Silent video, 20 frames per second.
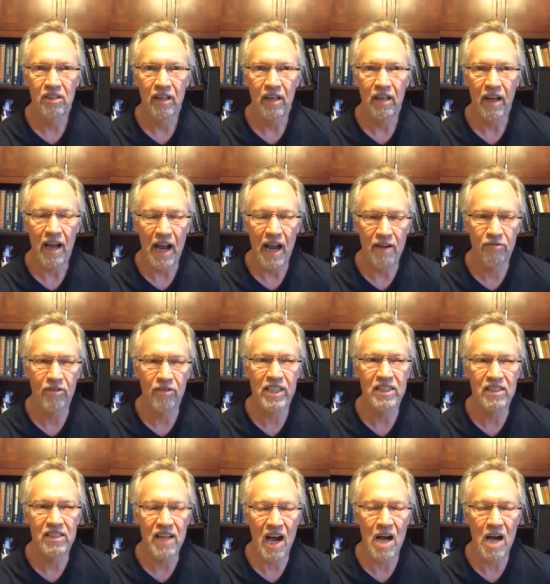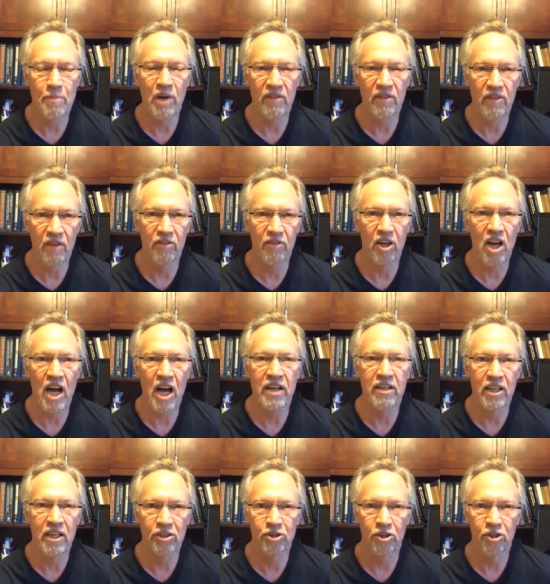every time I've ever gotten
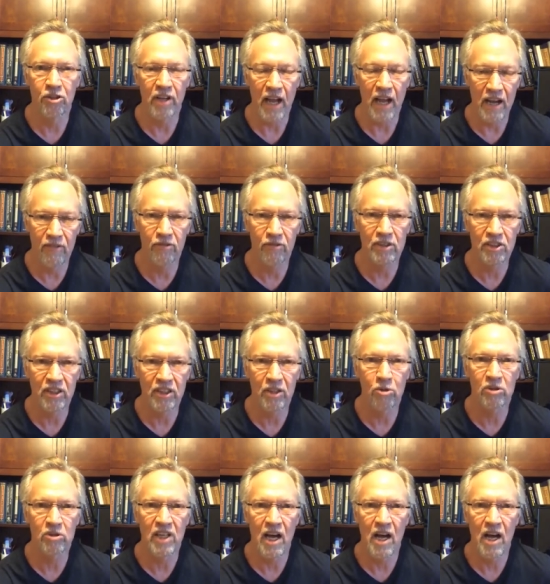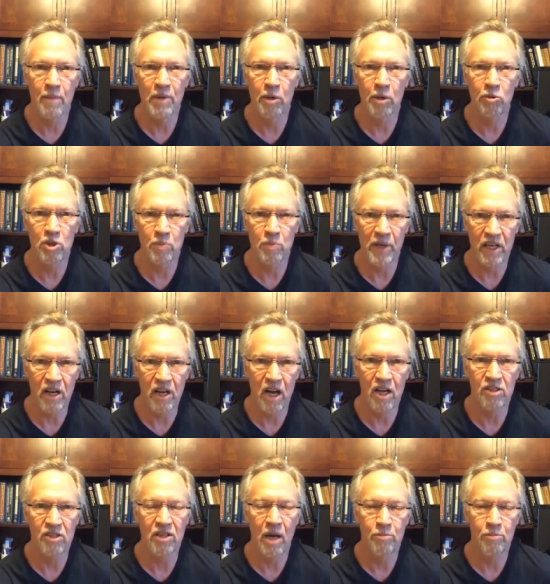injured, every single time, it was
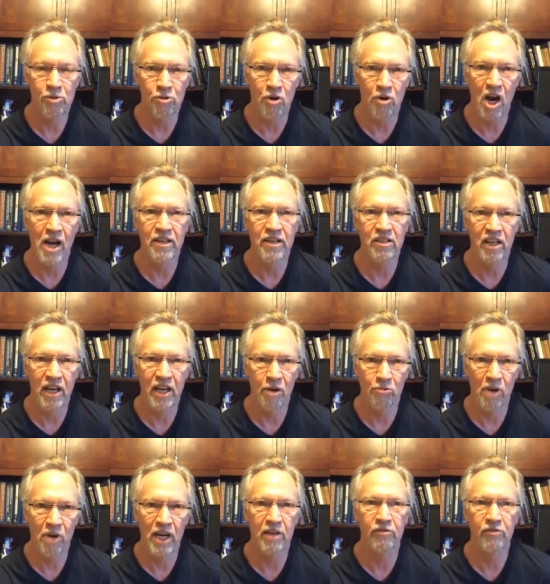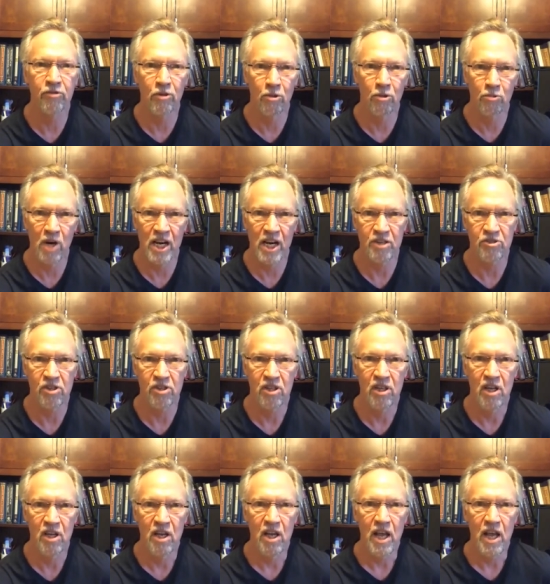because I'm trying to get ready for a race,
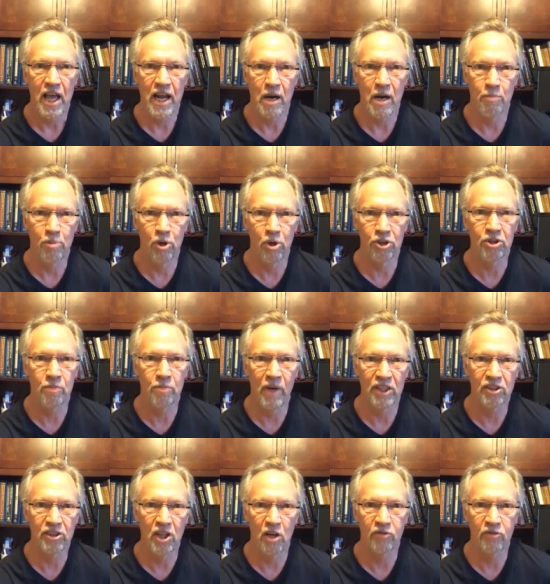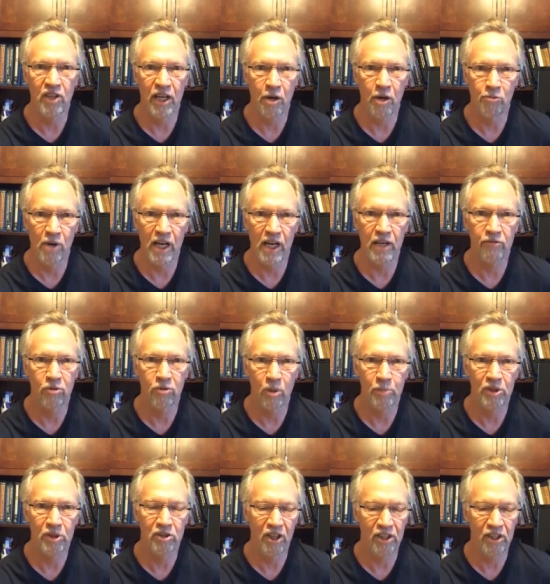and I'm pushing myself to get ready for a
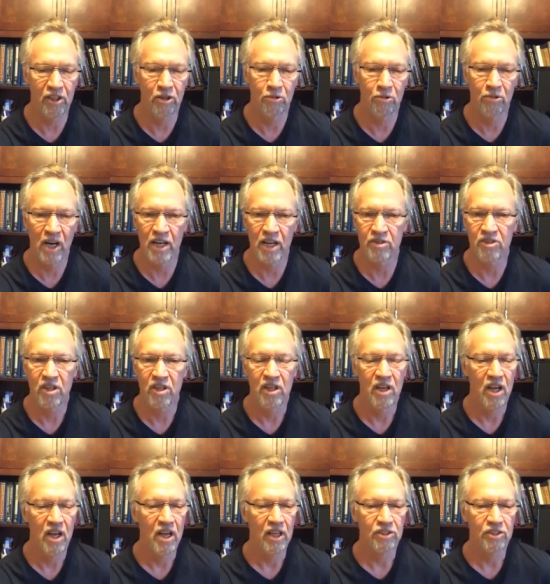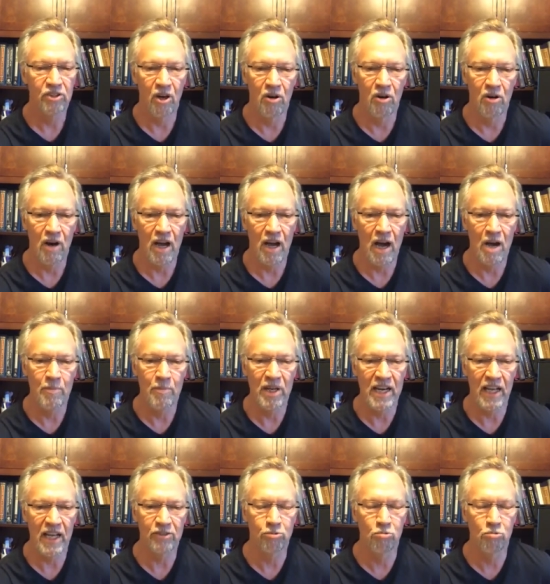particular race. So,
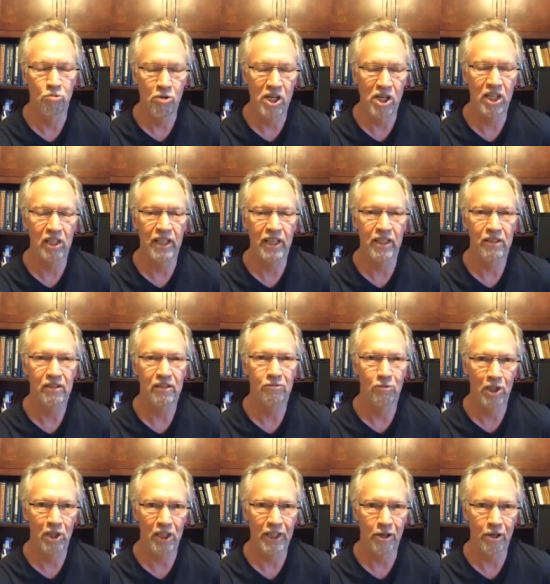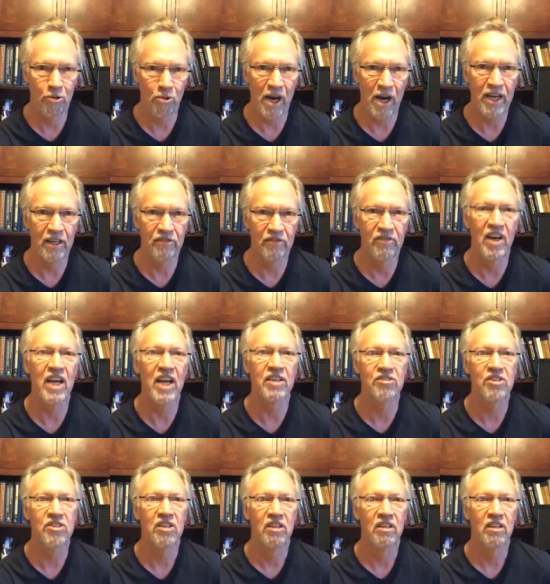that's really, really great
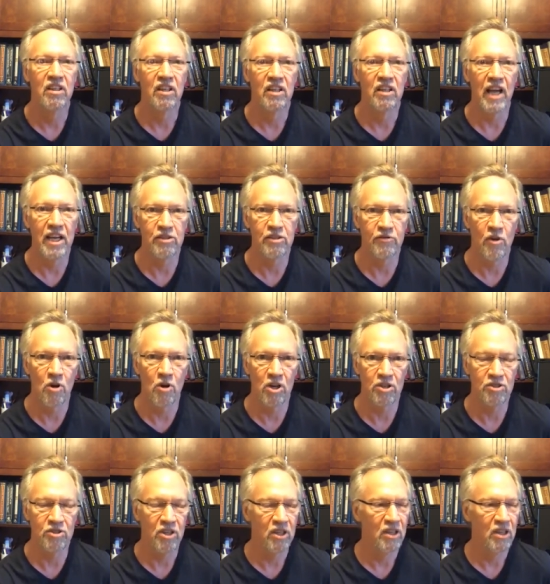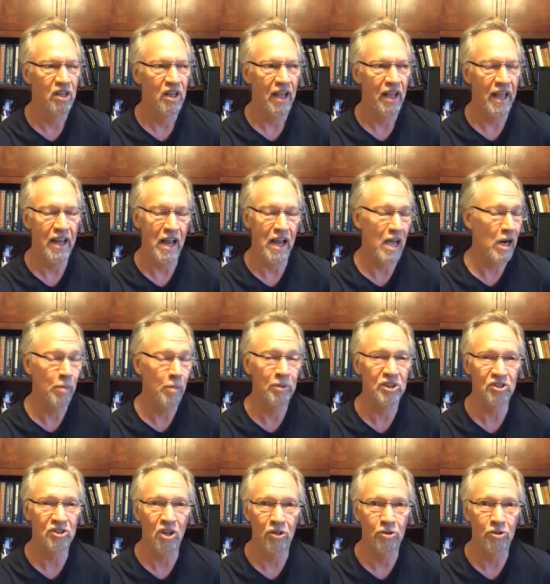advice as far as, and I'm going to
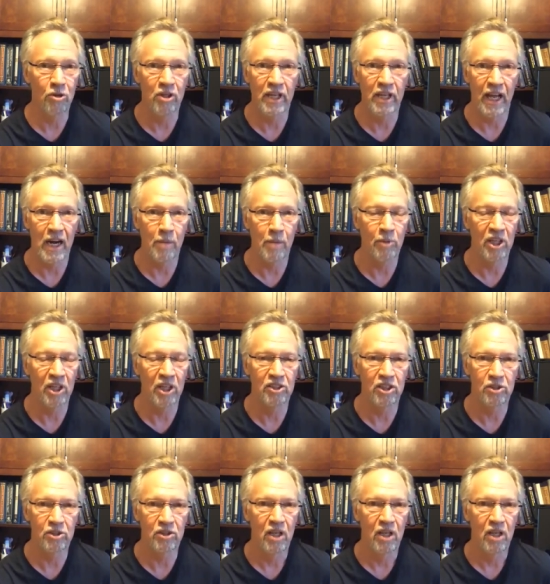start doing that. I'm going to just